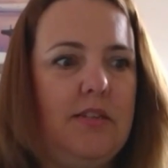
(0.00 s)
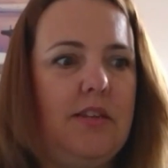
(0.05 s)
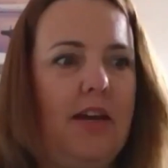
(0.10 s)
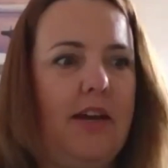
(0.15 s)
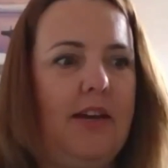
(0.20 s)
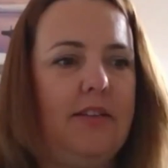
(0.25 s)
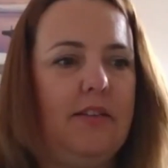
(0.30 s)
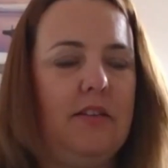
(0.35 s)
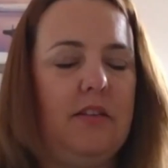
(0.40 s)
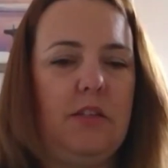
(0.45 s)

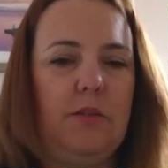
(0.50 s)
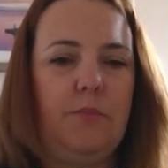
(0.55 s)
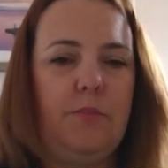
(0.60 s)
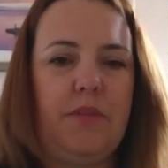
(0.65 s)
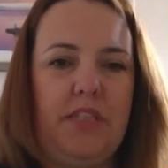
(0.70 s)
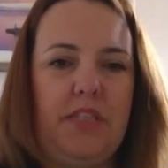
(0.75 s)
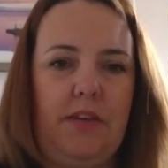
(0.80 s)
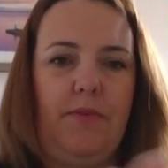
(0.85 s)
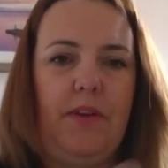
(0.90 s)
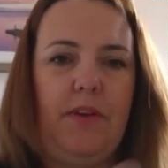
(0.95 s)
and
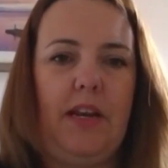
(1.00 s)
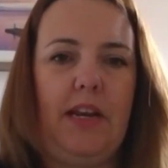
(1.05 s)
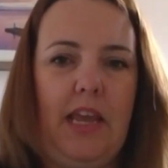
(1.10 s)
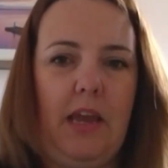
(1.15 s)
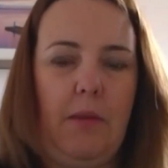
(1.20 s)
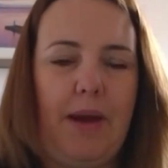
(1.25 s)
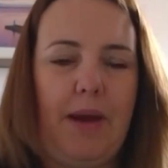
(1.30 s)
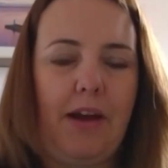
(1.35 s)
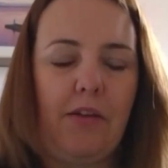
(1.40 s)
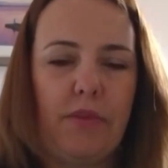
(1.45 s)
specifically
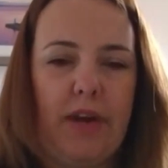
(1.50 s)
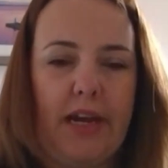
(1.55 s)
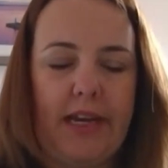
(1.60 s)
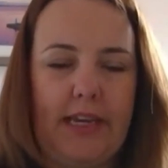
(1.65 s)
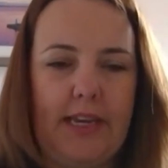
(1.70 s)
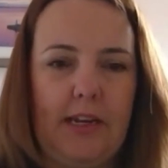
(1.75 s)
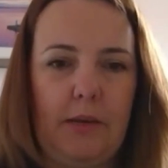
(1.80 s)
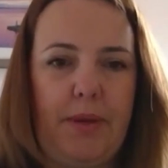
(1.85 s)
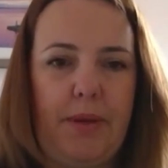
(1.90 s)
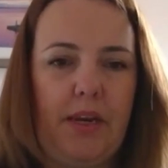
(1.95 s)
about
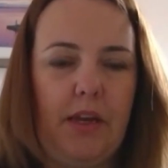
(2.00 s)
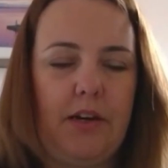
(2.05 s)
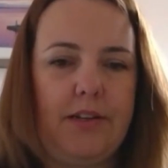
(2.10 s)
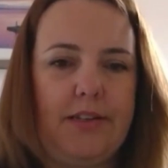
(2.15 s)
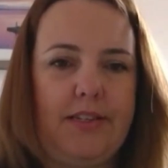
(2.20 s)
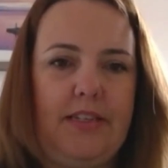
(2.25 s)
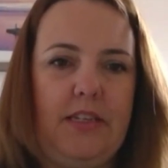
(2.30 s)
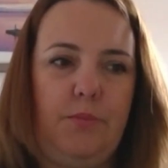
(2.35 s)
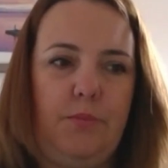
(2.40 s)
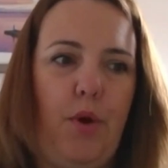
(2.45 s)
regular
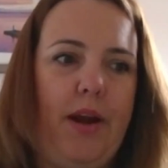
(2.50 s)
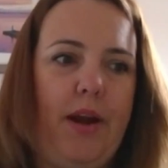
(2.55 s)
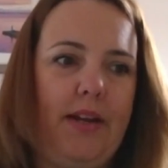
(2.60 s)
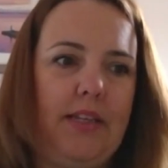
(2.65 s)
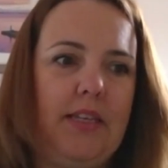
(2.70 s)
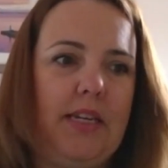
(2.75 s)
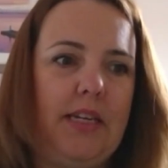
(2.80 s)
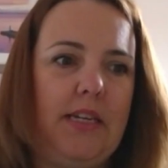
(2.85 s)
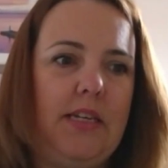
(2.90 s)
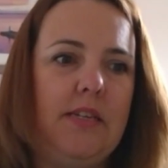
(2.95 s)
Pilates
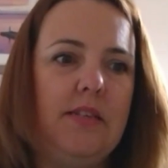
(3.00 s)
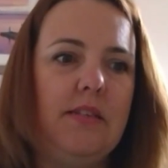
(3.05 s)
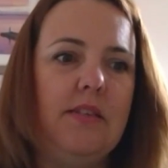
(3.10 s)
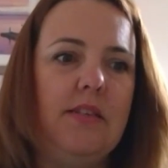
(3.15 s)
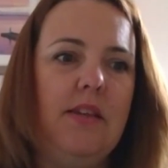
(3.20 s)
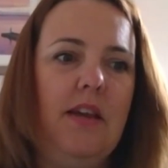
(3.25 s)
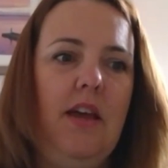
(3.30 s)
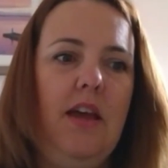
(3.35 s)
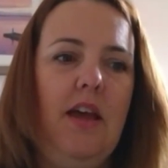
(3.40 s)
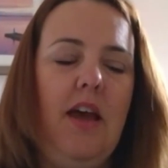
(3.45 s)
practice,
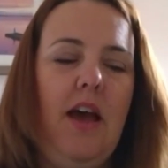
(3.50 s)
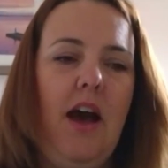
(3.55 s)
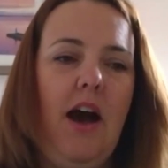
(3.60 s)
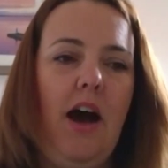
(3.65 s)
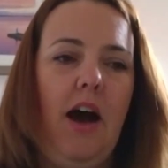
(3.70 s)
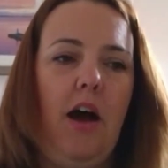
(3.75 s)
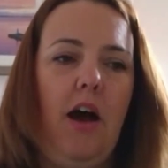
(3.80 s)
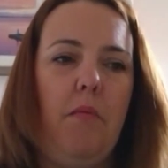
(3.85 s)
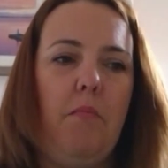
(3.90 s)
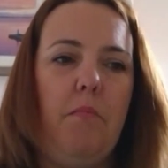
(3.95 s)

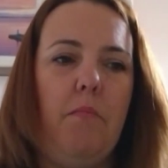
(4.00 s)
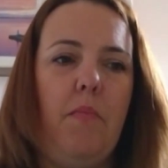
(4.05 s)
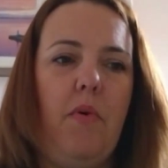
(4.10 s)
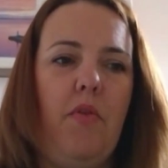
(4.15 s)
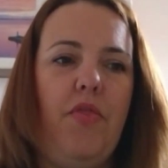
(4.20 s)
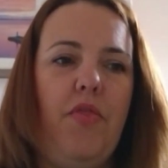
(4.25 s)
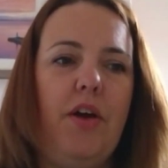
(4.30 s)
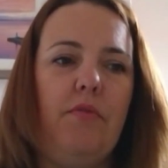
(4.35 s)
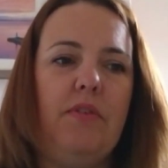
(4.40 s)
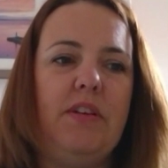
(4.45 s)

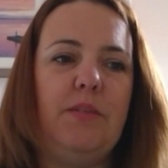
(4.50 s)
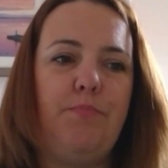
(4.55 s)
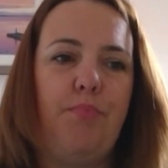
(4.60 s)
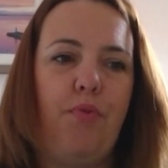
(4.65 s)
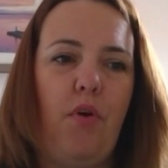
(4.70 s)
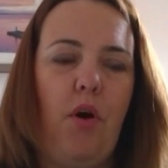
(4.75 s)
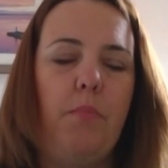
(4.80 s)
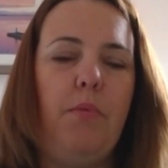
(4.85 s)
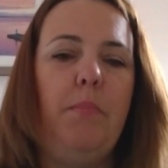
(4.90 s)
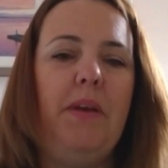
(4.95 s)
there is
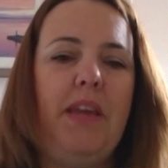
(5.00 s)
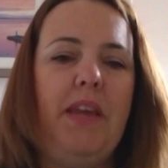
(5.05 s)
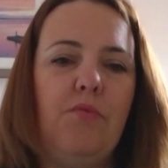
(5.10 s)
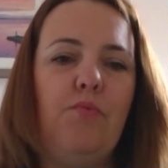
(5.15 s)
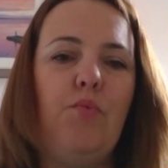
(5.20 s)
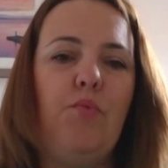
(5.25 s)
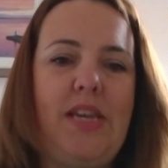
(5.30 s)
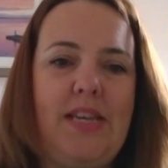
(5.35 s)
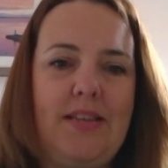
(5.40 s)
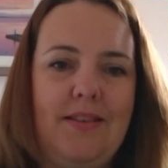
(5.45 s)
probably a
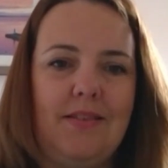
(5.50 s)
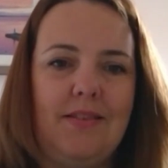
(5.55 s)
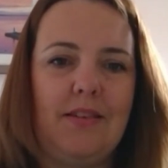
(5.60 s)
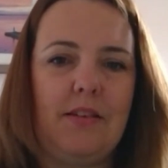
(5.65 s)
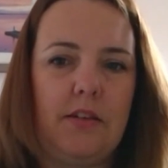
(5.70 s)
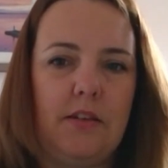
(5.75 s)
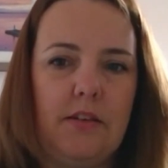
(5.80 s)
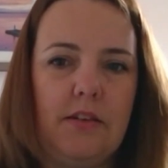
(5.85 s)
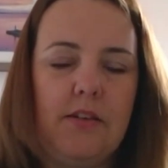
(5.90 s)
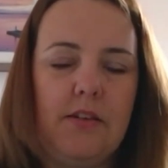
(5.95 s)

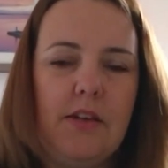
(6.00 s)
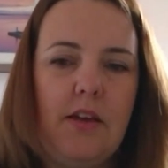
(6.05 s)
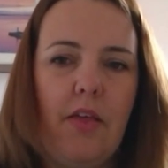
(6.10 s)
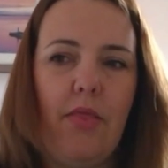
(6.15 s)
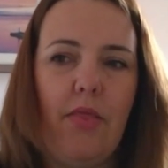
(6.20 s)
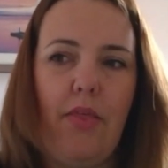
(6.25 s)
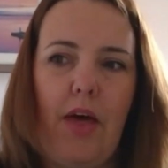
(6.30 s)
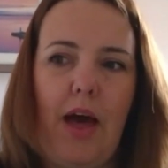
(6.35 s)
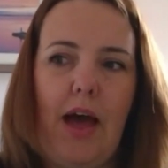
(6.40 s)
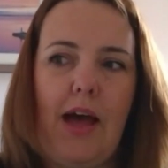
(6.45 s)
reason
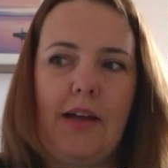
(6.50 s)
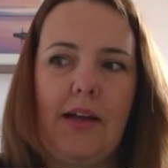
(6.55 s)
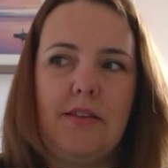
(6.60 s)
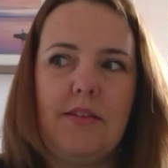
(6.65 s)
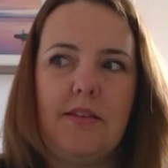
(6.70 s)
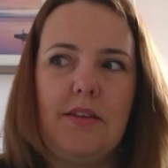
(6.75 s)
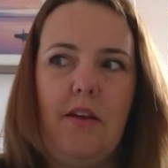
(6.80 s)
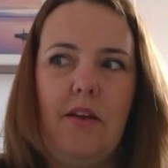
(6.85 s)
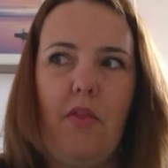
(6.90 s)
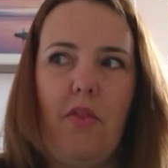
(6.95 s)
that
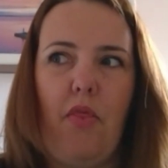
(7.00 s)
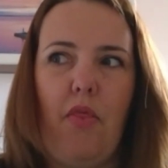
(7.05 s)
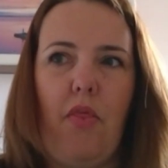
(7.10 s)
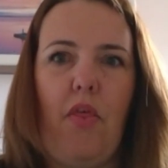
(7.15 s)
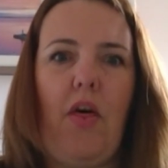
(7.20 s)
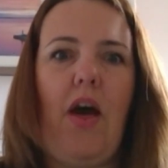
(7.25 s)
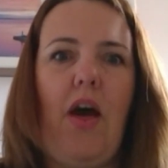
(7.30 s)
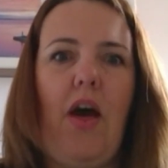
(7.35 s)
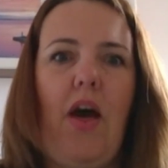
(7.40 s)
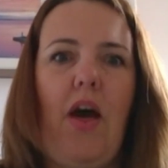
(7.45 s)

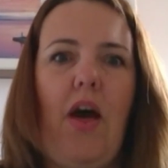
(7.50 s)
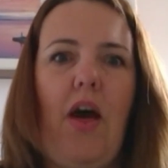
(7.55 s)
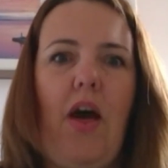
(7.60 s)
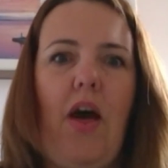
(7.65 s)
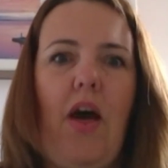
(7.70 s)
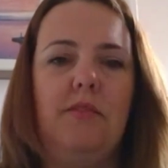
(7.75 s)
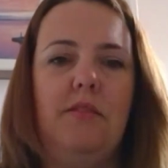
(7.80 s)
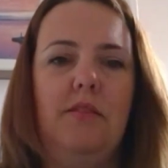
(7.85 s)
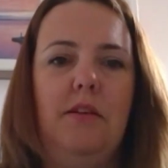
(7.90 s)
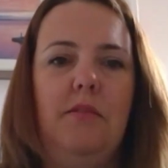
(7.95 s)

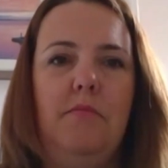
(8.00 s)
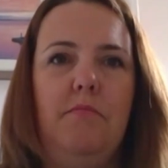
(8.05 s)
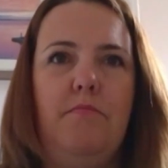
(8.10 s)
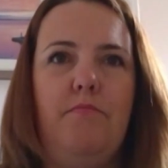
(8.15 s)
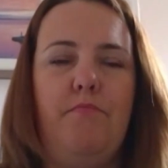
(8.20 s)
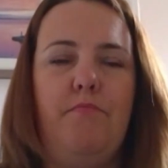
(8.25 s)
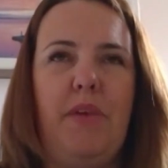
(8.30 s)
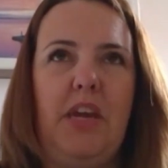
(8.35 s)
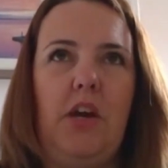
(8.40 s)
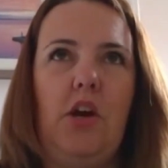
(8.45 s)
has
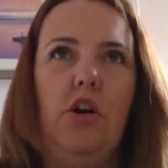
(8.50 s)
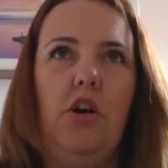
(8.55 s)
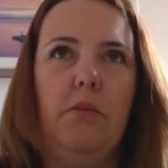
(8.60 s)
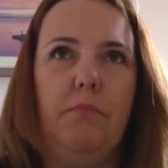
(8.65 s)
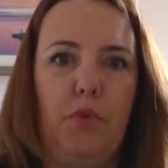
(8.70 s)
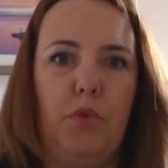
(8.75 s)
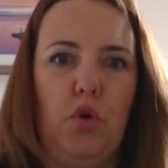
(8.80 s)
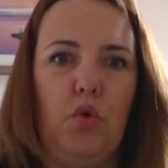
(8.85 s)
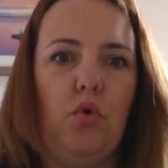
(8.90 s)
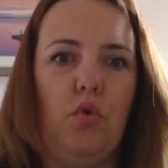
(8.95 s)

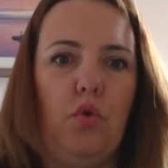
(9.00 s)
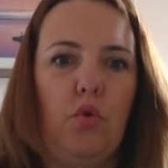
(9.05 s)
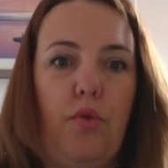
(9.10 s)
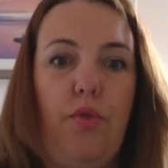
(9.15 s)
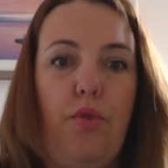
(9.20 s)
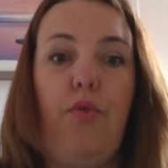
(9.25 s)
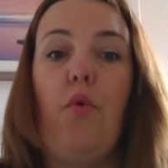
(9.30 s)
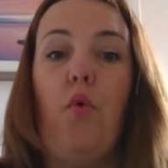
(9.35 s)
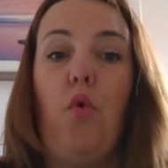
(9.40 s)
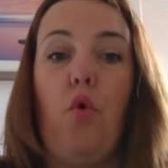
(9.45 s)
become your
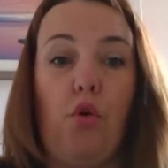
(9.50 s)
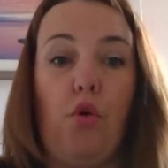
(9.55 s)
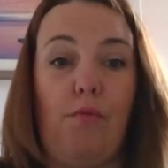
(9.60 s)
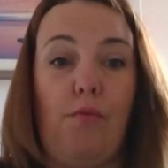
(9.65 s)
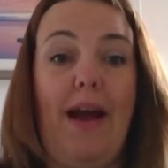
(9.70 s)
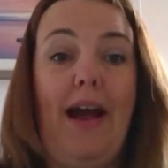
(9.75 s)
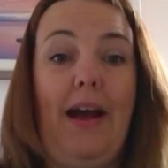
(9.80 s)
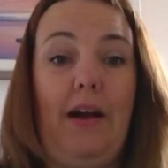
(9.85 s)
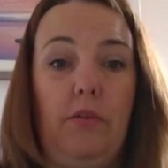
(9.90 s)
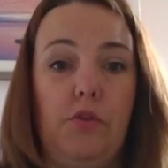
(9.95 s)
thought
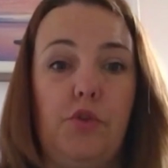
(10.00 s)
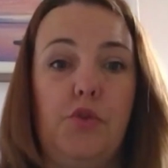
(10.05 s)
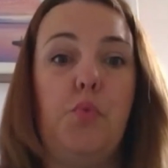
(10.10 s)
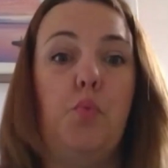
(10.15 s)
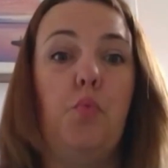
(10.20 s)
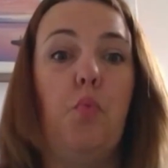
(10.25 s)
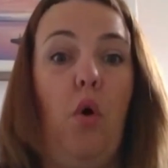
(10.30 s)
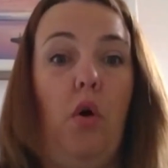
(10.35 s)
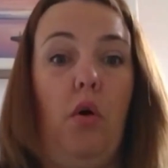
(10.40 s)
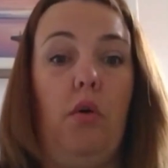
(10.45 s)
around
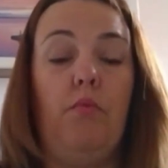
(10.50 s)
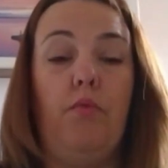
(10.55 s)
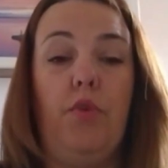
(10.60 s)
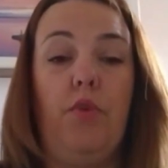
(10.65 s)
what